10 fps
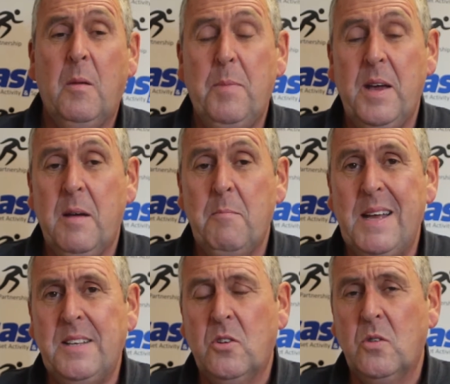peer
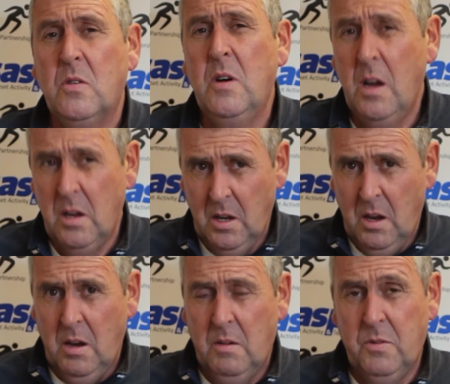mentor
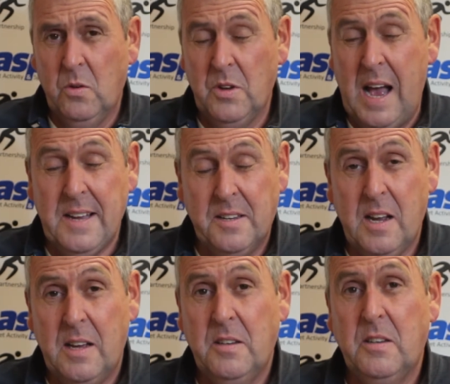for
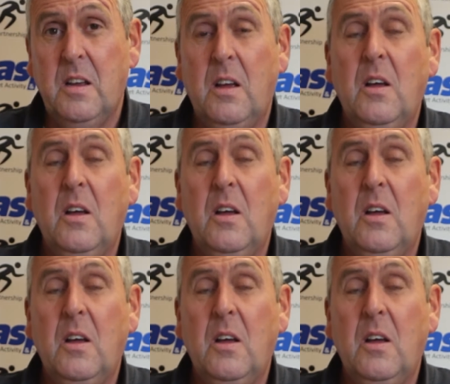ESTAS,